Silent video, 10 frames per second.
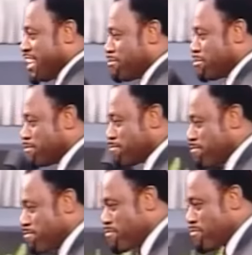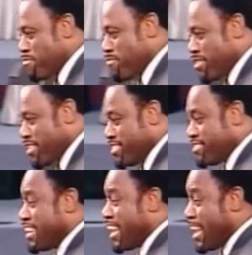thing happened.
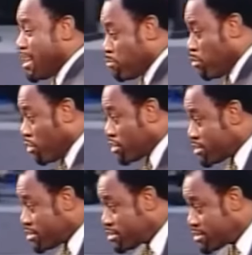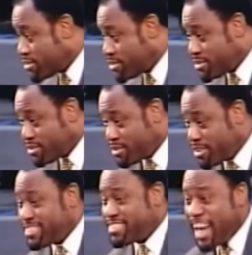This is an airport.
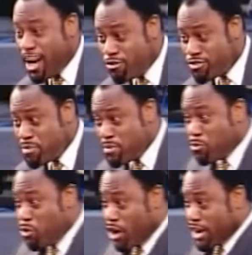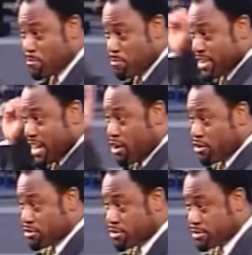Thousands of people walking up and down.
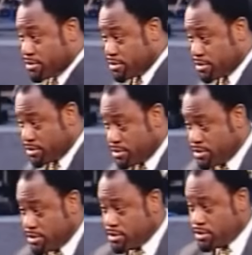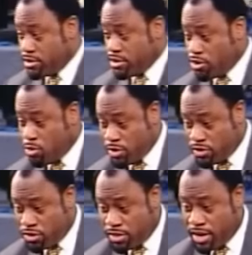Do you know we
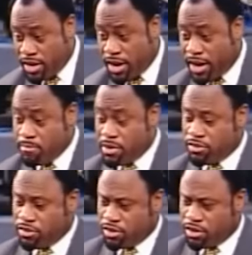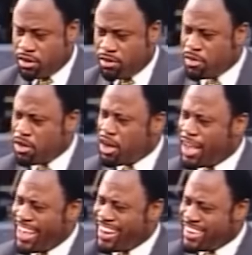stood there? I ministered to her,
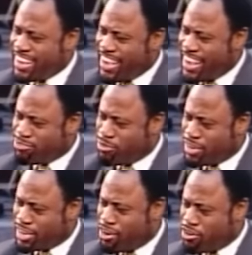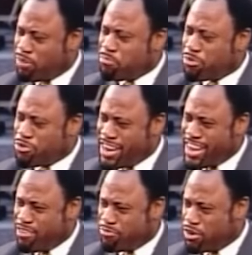held her hands over the counter,
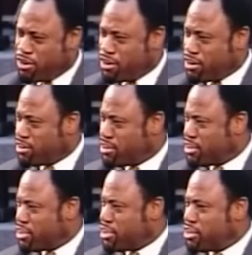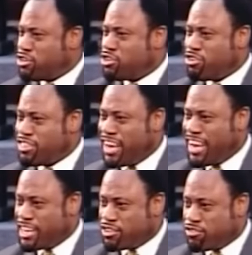prayed for her, took the
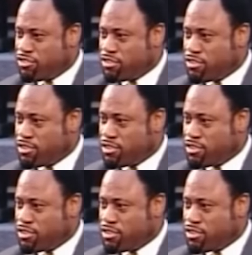lunch,